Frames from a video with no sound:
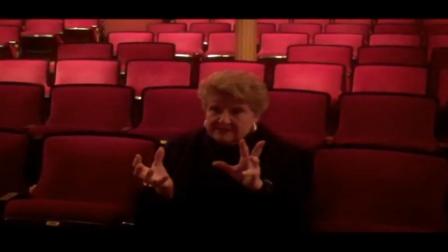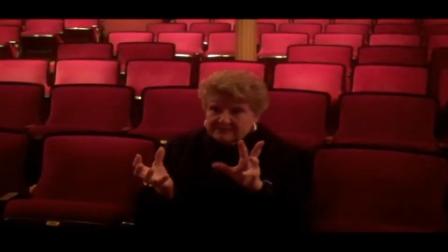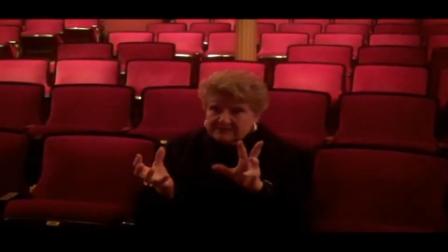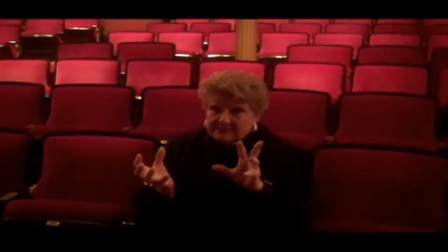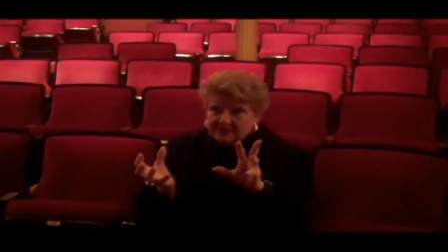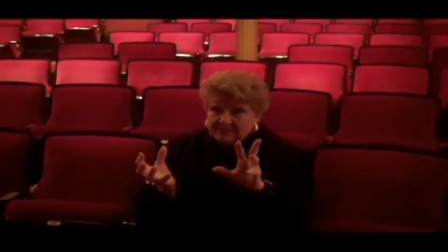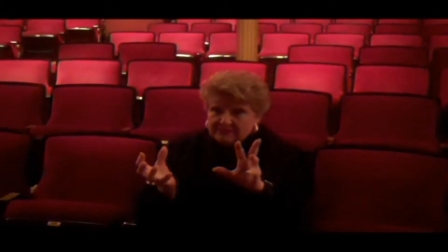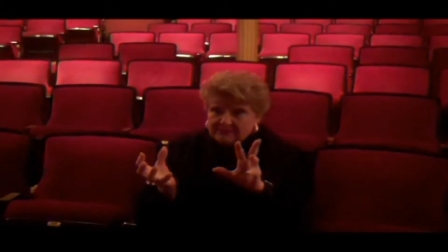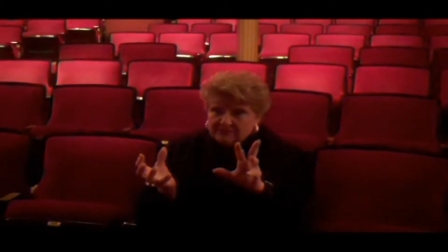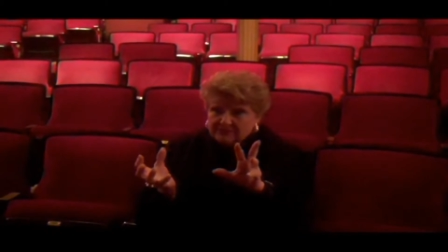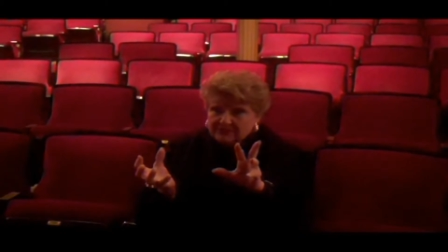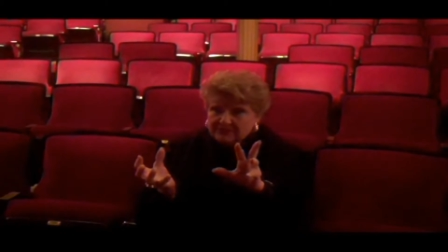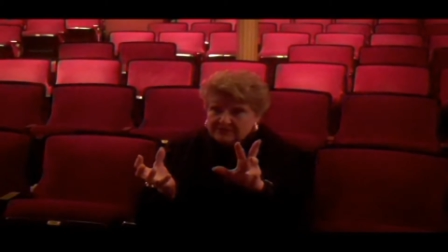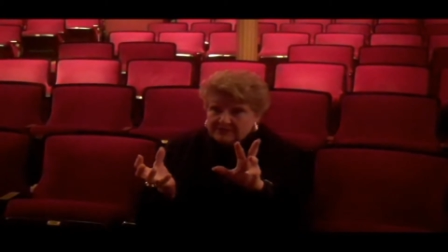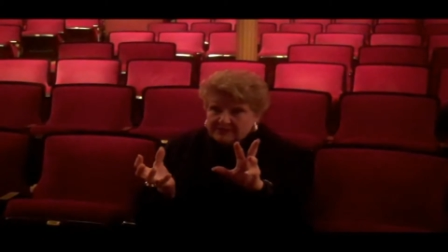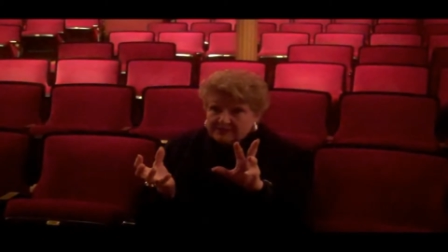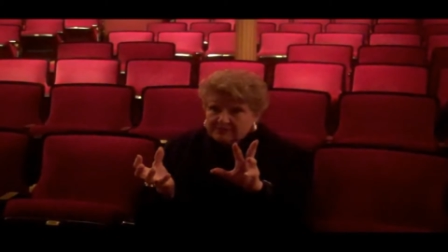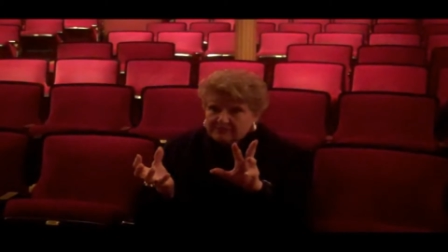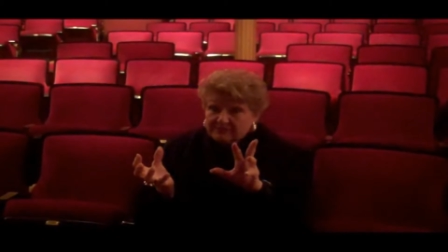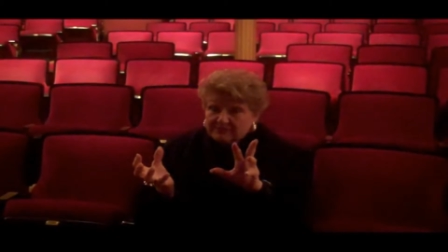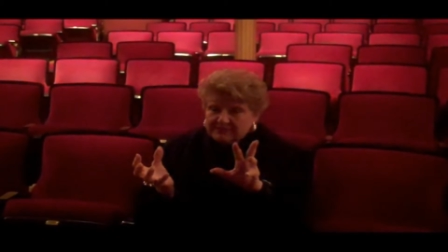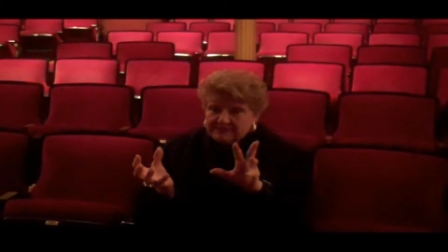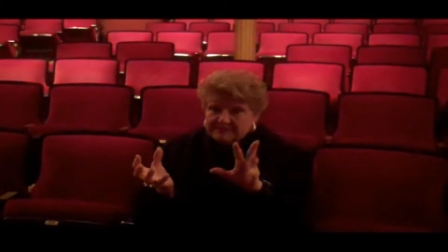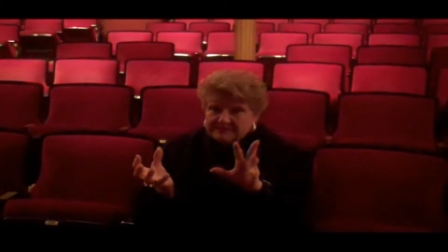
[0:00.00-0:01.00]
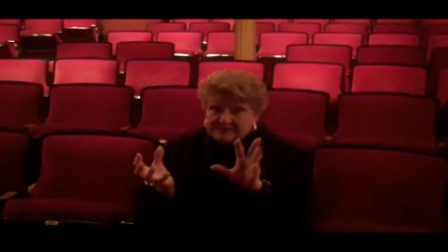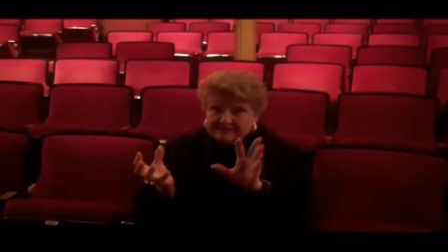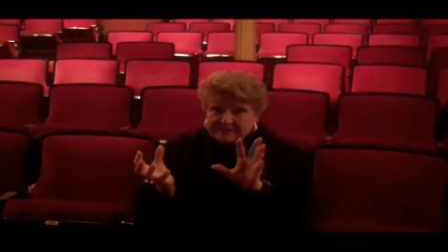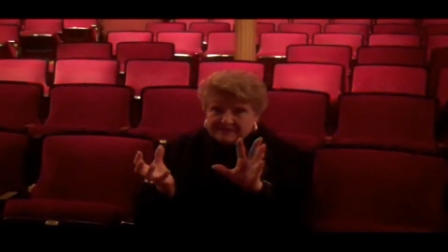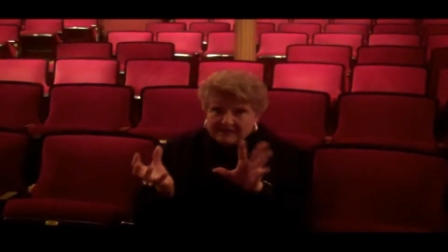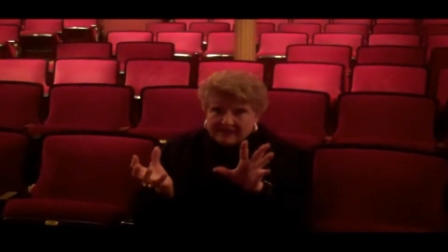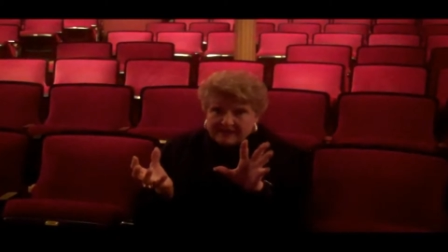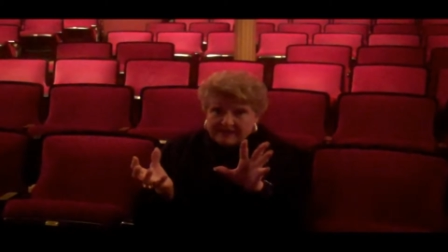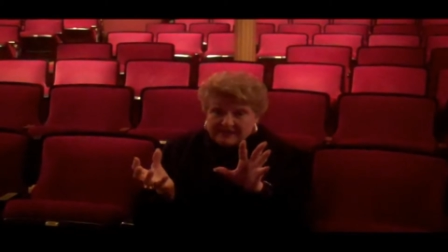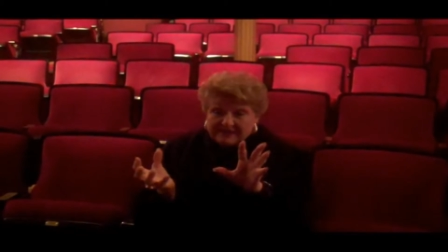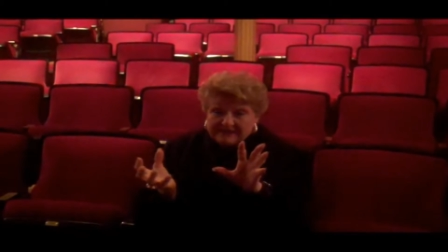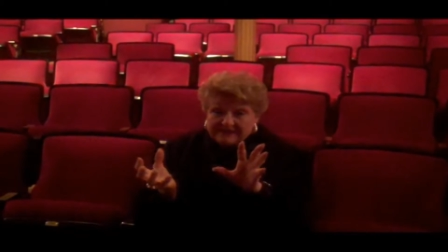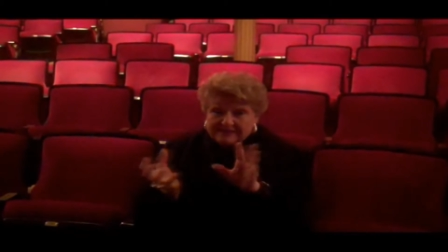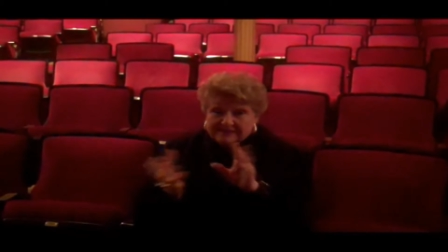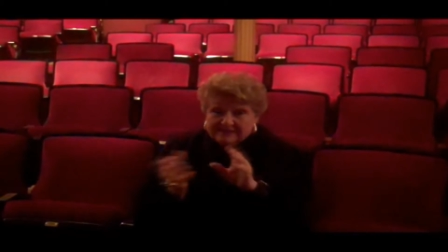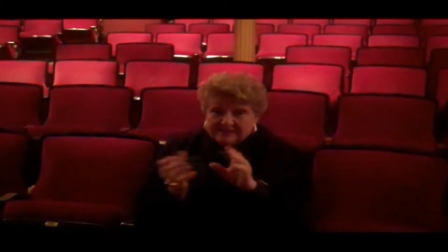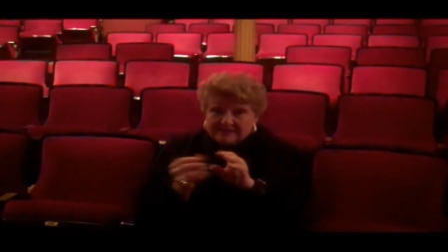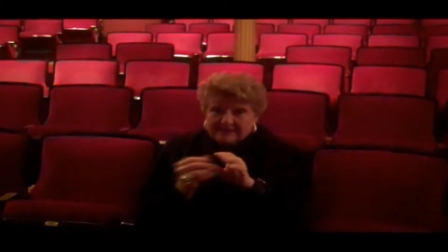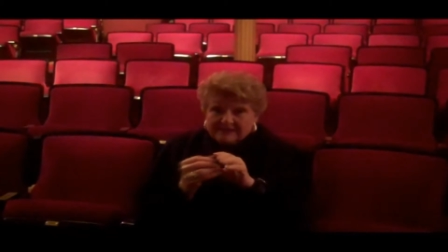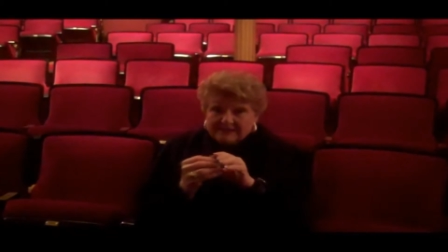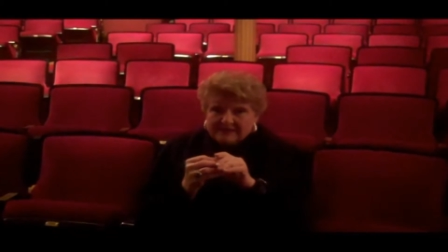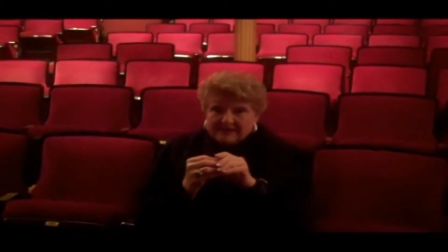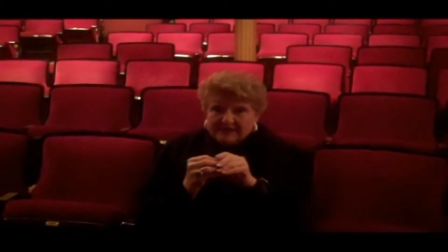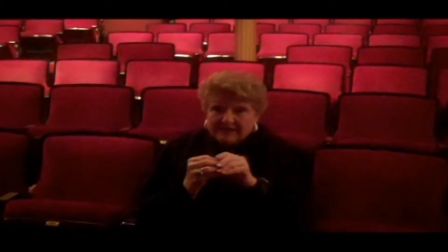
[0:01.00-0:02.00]
I'm working with tonight,
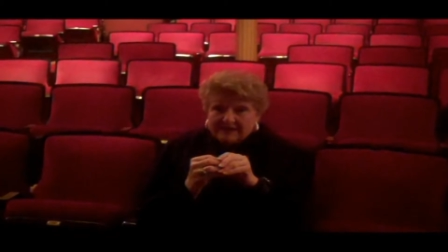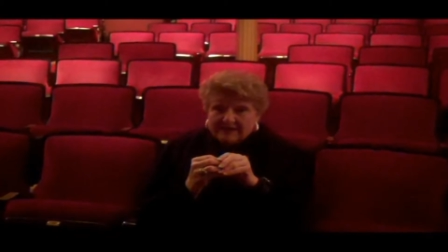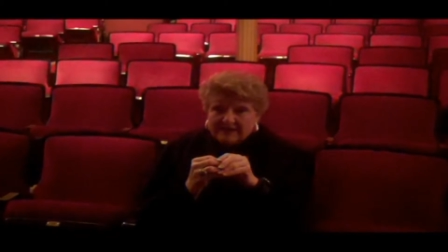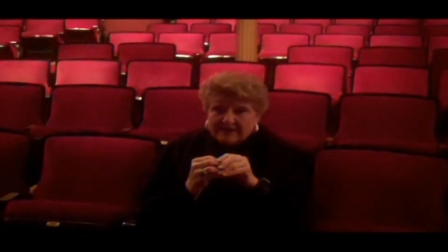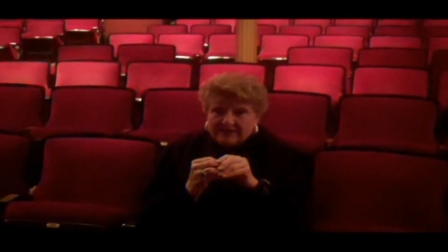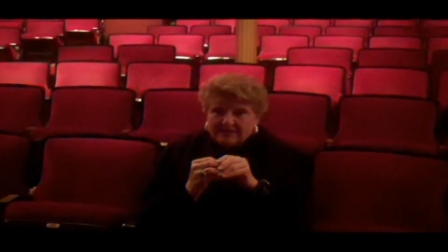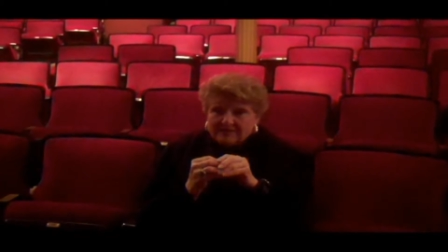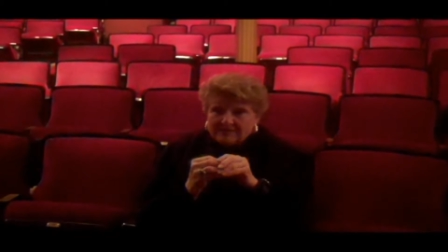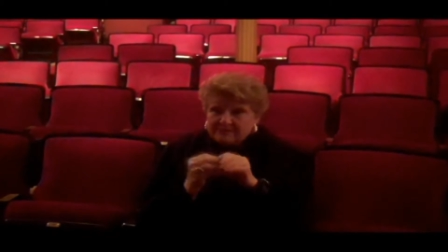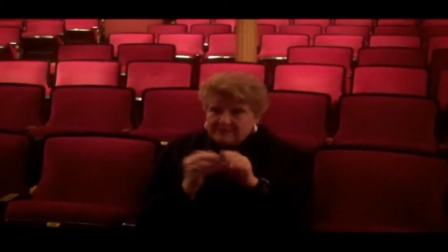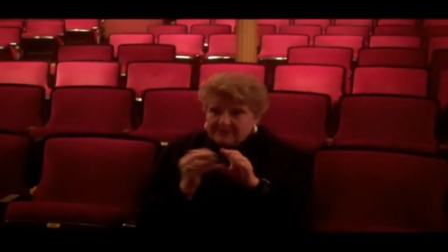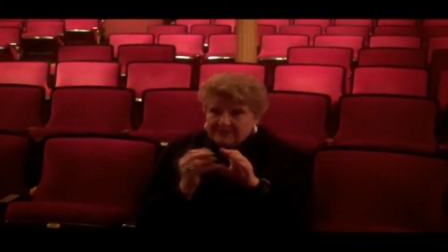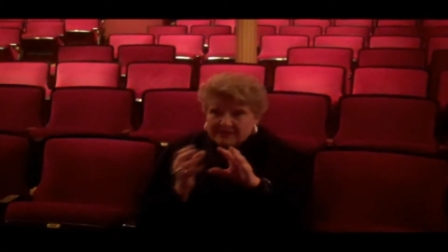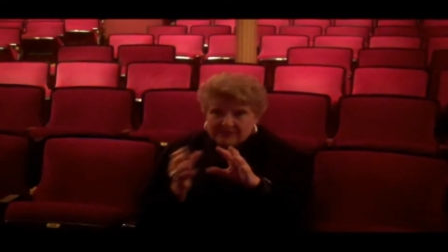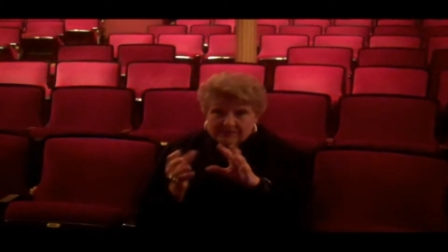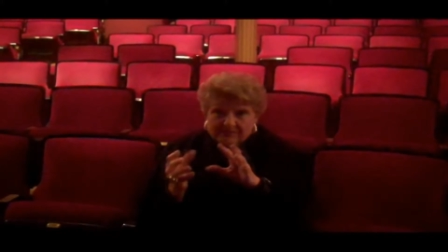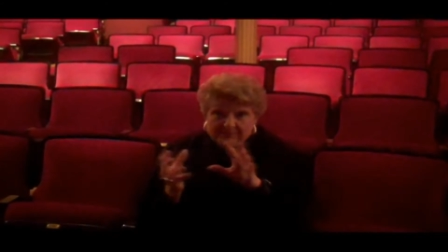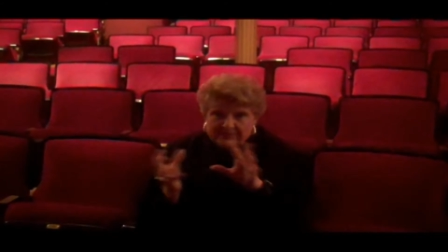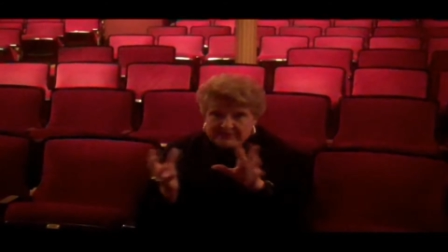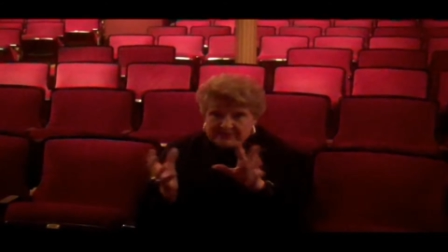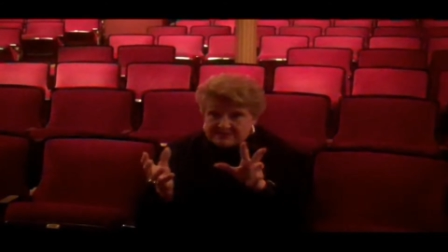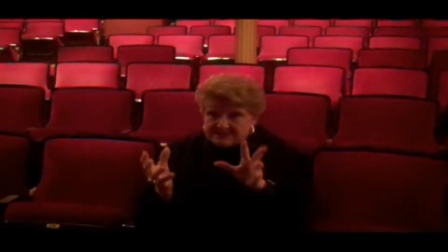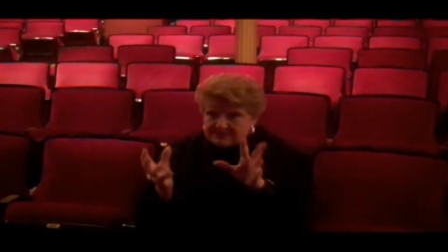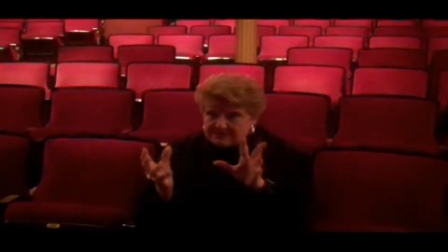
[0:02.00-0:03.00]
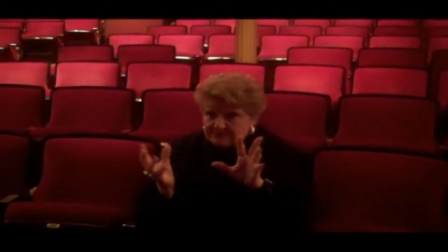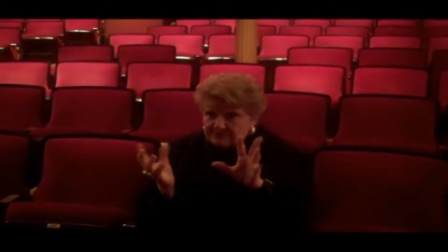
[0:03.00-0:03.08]
uh, piano, bass, and